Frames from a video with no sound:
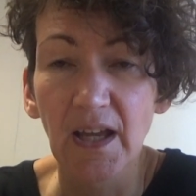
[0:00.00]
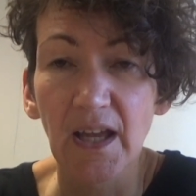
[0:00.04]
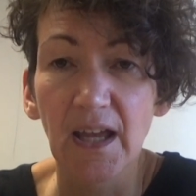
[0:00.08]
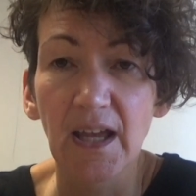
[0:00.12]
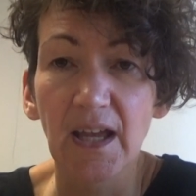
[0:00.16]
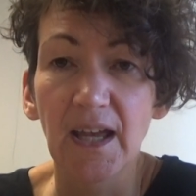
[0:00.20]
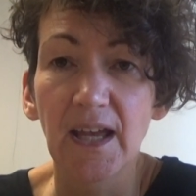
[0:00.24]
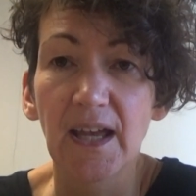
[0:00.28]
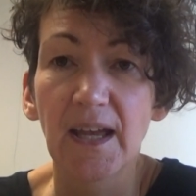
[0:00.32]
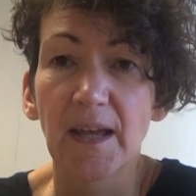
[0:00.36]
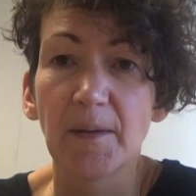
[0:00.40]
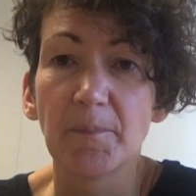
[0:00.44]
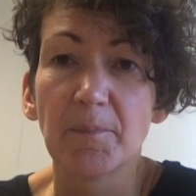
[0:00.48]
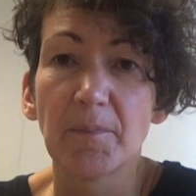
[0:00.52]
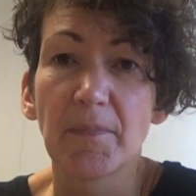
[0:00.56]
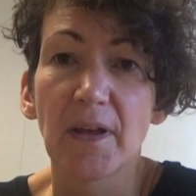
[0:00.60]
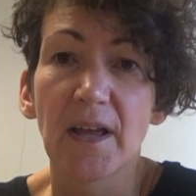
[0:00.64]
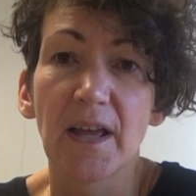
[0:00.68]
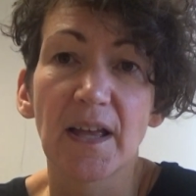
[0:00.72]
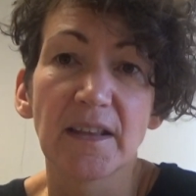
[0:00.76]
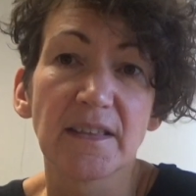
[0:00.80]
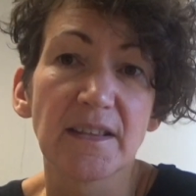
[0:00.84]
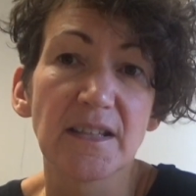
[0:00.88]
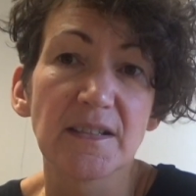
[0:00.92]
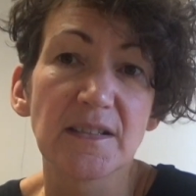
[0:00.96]
and
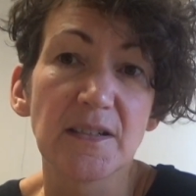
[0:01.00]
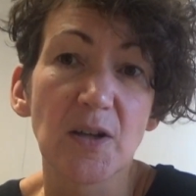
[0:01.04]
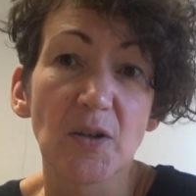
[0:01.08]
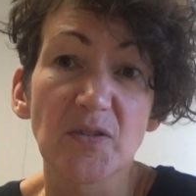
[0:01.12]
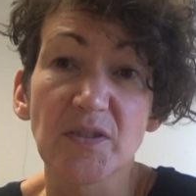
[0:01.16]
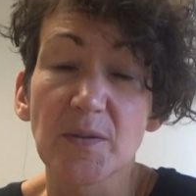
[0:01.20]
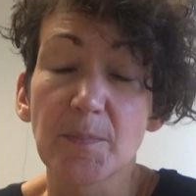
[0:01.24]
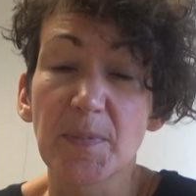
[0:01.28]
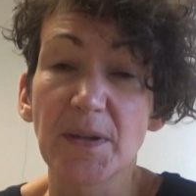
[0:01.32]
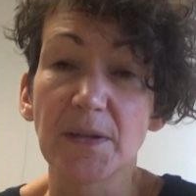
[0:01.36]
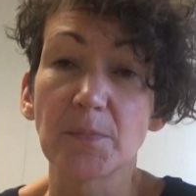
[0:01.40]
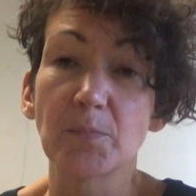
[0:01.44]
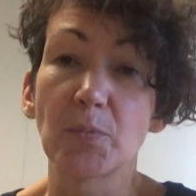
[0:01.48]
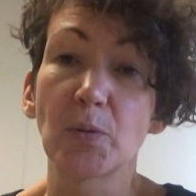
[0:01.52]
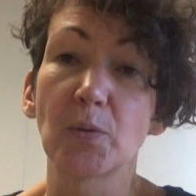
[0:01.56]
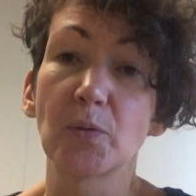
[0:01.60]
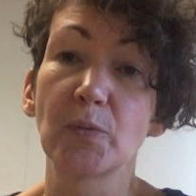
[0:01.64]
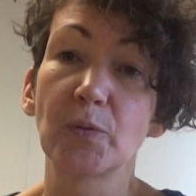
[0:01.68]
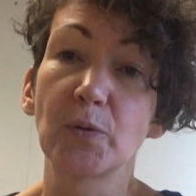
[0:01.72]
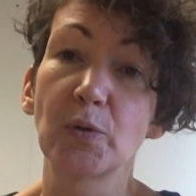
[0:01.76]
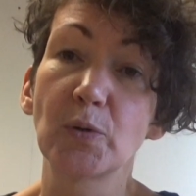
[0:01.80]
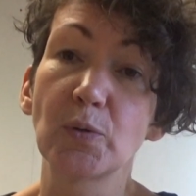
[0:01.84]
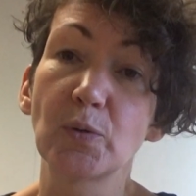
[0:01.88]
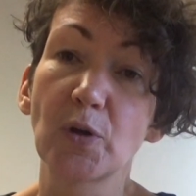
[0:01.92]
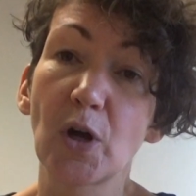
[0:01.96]
there's lots of
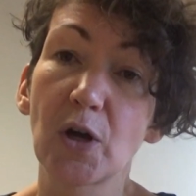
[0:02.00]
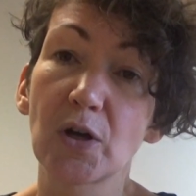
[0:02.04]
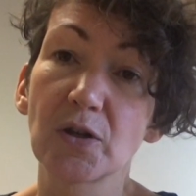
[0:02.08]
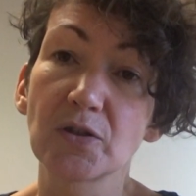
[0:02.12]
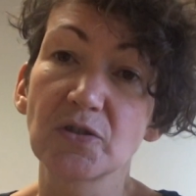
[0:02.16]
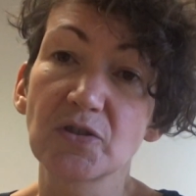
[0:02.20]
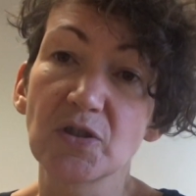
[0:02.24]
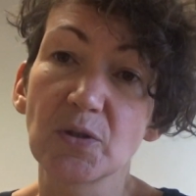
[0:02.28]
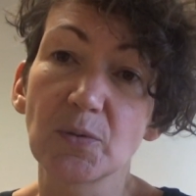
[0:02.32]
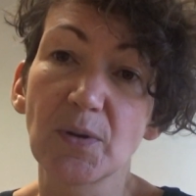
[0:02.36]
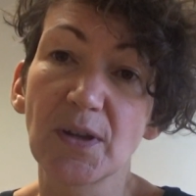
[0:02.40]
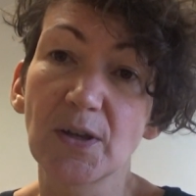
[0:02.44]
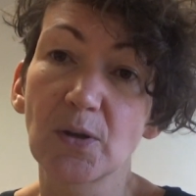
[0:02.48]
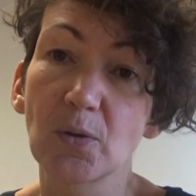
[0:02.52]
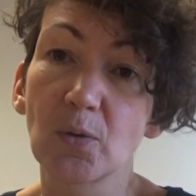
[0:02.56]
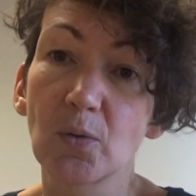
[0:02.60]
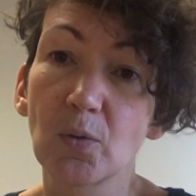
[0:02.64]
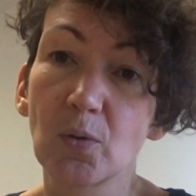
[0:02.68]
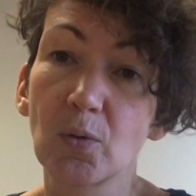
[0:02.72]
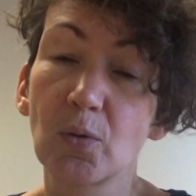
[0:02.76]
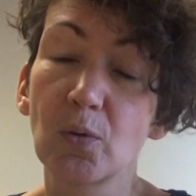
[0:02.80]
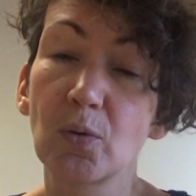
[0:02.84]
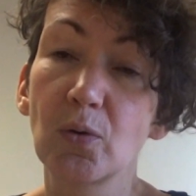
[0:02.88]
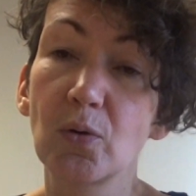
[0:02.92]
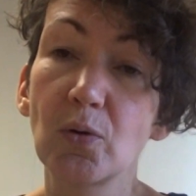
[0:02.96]
people who can't do it
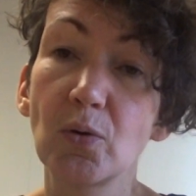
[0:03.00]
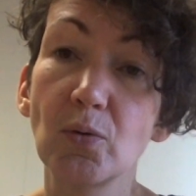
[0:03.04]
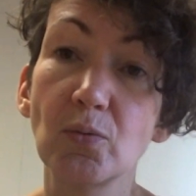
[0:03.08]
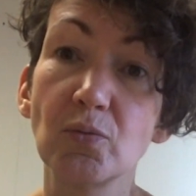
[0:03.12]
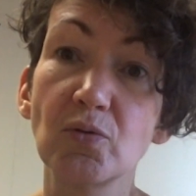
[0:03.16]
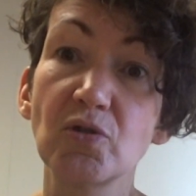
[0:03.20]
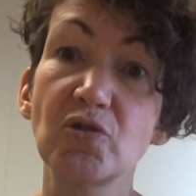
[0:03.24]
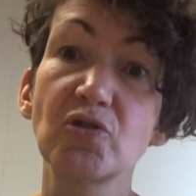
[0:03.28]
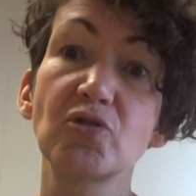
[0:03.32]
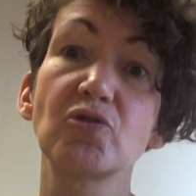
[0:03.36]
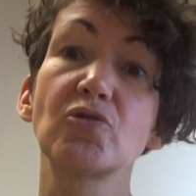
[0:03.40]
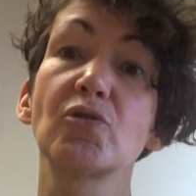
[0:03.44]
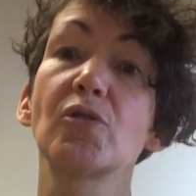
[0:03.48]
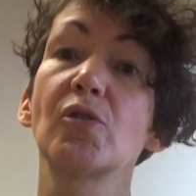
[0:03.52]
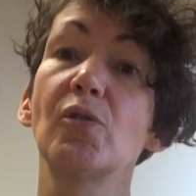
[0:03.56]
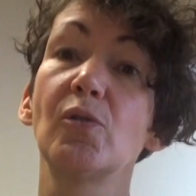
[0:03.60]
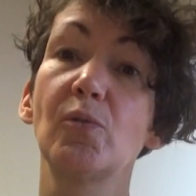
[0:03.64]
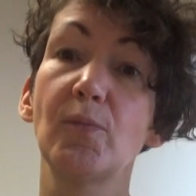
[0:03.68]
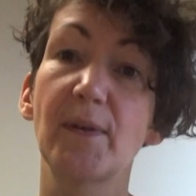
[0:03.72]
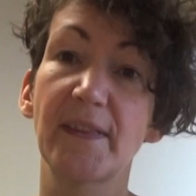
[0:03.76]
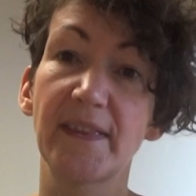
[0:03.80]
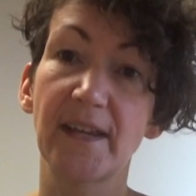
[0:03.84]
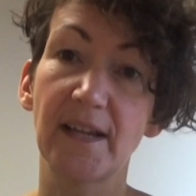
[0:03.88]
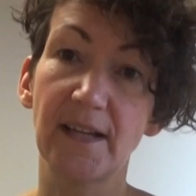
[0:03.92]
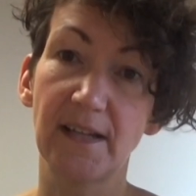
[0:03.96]
or who struggle
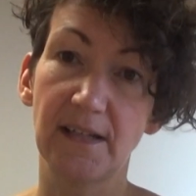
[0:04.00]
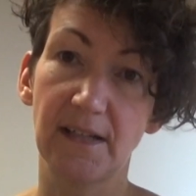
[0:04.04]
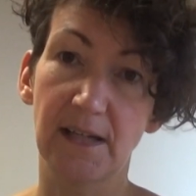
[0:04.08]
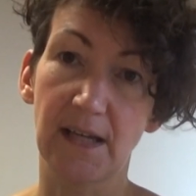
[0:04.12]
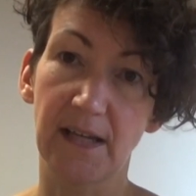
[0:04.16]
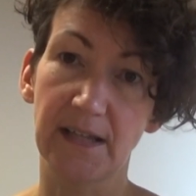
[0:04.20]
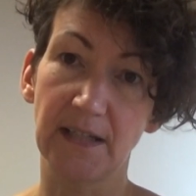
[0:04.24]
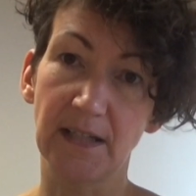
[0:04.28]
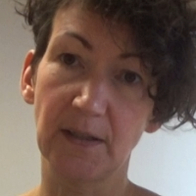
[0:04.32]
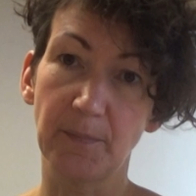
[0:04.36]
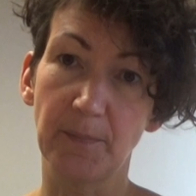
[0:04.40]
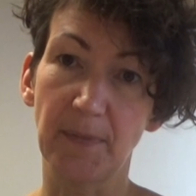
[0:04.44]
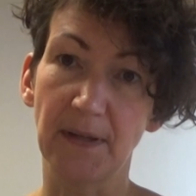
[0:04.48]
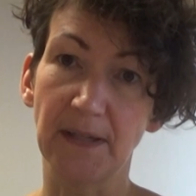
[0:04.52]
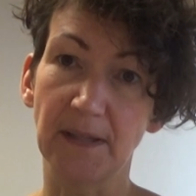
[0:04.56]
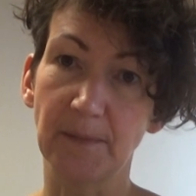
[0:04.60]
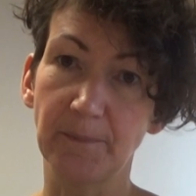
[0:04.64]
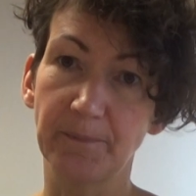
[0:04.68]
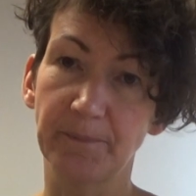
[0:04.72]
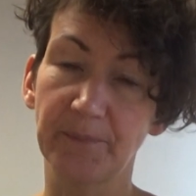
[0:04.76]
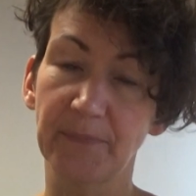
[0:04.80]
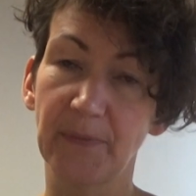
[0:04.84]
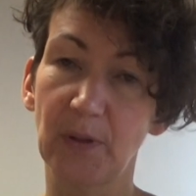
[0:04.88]
with it like me.